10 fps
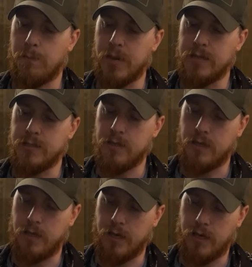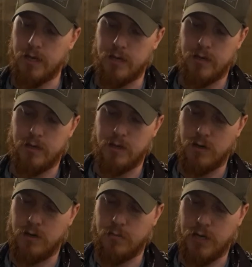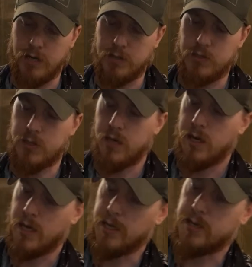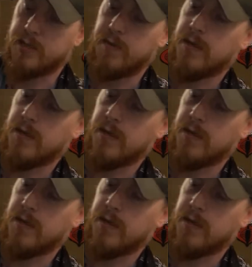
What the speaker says: Basically, on the match, it does have a